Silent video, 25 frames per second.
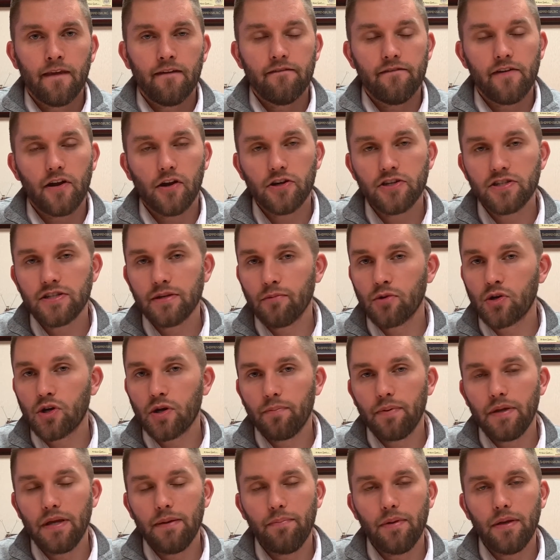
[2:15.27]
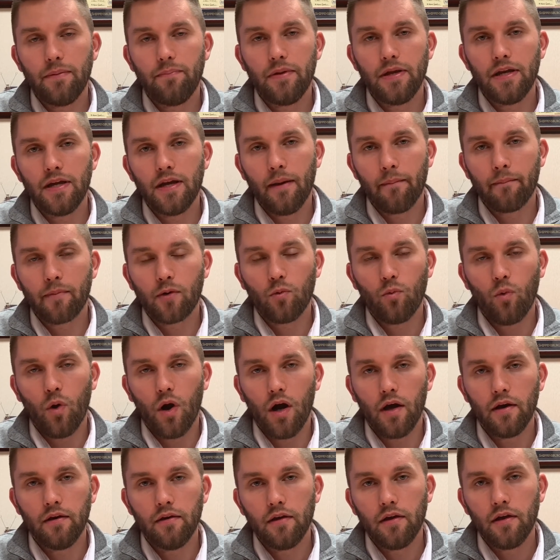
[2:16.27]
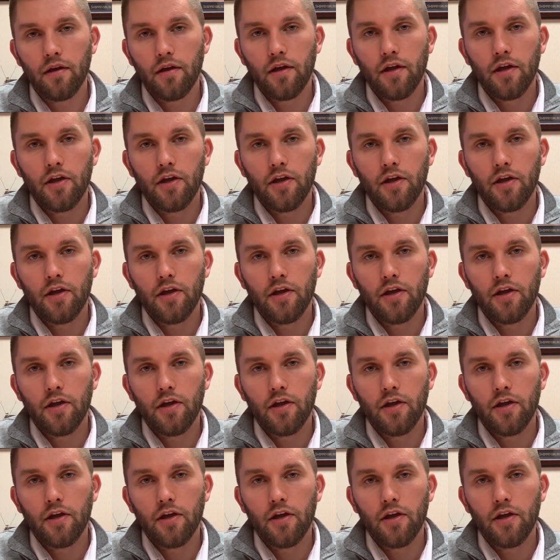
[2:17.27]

Very similar to PPP number 1,